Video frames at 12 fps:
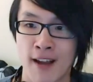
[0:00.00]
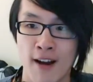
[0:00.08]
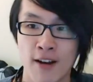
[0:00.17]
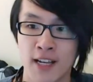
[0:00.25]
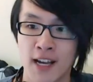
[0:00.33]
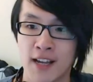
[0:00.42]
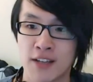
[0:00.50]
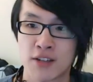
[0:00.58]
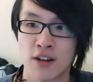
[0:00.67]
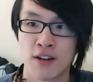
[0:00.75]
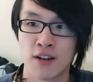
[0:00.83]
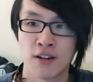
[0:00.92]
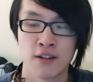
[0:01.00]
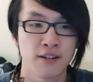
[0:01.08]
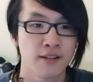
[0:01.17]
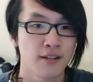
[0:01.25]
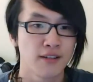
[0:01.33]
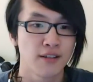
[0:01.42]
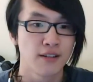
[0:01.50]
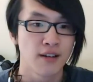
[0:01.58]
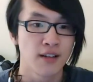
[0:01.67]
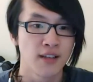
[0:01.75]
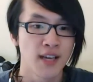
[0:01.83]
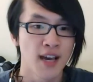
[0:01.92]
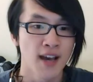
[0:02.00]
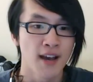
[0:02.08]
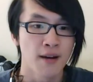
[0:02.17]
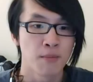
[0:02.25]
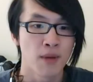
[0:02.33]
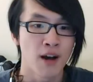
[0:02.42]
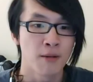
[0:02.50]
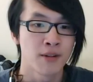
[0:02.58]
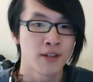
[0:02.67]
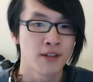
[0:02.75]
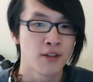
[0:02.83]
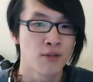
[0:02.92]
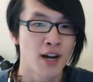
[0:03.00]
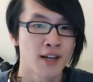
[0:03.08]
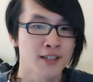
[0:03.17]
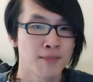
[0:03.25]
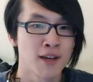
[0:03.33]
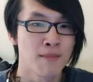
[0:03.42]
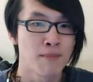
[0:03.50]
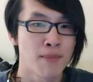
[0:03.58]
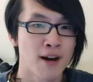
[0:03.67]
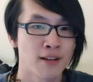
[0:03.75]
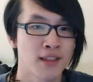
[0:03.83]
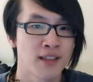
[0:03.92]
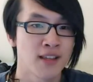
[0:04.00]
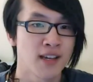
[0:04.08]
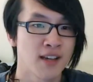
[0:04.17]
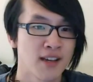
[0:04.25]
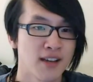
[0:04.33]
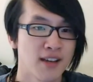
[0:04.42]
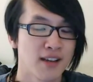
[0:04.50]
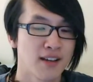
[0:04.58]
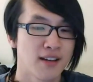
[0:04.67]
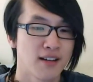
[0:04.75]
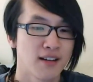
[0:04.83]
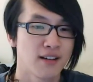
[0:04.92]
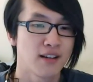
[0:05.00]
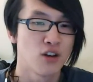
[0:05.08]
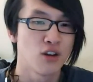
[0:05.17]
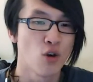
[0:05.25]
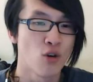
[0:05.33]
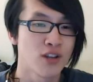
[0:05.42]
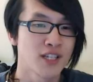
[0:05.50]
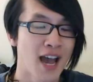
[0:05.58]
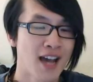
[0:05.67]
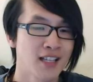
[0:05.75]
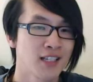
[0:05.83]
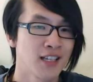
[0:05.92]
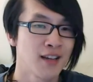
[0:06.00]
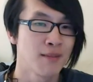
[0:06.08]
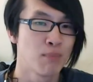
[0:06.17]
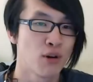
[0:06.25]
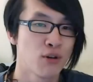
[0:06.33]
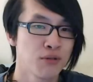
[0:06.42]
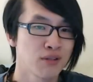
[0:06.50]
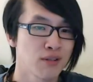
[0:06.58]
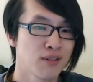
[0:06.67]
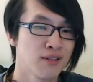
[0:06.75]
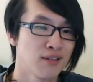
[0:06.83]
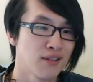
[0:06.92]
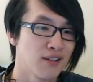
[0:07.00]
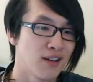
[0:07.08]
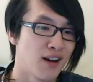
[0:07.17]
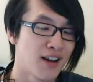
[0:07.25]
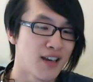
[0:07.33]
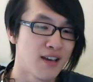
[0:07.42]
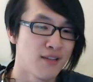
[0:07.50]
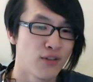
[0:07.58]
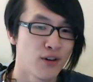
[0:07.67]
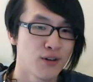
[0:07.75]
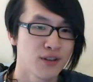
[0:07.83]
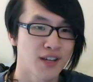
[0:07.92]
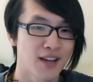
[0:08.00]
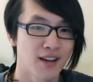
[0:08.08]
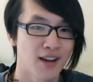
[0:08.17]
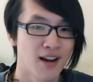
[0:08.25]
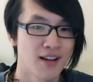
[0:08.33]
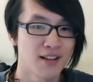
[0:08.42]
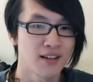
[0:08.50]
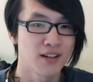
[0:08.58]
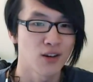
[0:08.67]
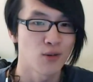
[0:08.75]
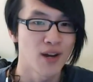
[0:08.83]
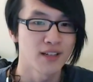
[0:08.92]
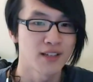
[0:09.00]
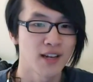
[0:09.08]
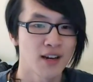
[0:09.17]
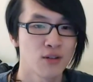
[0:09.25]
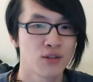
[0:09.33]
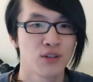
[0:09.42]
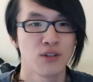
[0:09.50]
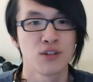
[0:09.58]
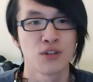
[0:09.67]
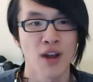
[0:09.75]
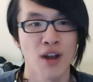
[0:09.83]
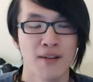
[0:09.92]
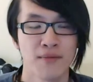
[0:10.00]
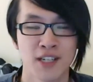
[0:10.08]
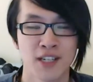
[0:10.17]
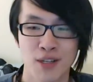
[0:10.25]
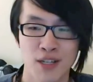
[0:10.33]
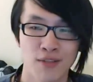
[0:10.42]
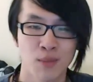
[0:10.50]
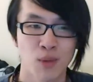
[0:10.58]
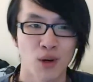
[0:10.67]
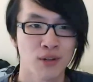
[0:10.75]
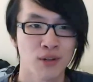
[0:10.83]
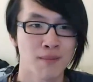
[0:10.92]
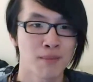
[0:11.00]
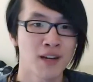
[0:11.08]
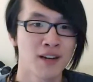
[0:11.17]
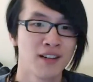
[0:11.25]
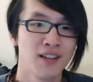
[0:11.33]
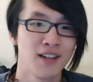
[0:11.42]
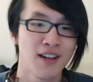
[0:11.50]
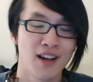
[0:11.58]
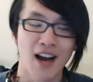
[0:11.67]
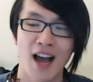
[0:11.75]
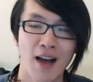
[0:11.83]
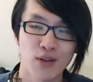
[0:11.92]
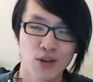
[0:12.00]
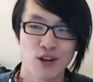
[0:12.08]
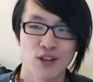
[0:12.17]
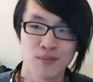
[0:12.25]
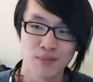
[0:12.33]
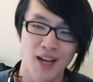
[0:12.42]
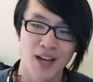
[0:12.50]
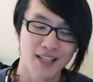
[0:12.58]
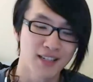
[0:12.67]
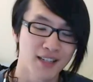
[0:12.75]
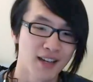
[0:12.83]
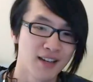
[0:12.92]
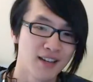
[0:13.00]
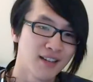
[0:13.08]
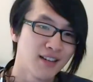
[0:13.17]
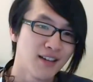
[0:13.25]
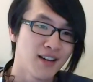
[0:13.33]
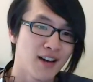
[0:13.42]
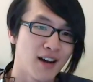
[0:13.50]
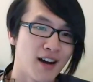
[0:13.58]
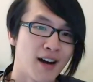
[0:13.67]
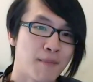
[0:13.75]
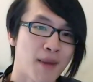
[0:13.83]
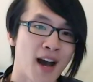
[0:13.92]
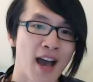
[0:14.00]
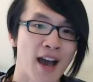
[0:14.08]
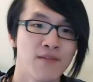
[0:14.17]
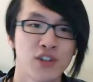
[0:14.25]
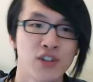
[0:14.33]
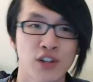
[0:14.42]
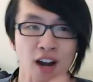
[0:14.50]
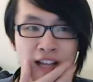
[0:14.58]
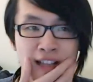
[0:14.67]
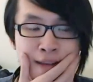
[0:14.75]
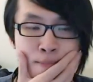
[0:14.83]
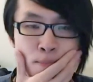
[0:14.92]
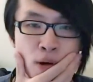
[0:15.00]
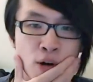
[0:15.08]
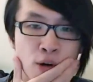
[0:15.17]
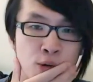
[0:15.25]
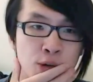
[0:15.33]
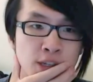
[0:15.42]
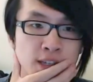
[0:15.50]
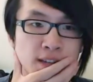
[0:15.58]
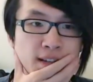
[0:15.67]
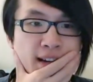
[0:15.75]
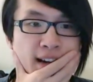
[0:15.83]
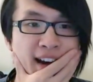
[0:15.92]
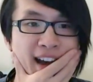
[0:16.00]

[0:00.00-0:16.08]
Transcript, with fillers: okay, so yeah, Mohammed, you were asking me about the noise cancelling Bose uh, earphones. I can't quite tell. Do you, do you have the specific model number? I haven't heard them, as I said. Um, I have tried the Bose uh,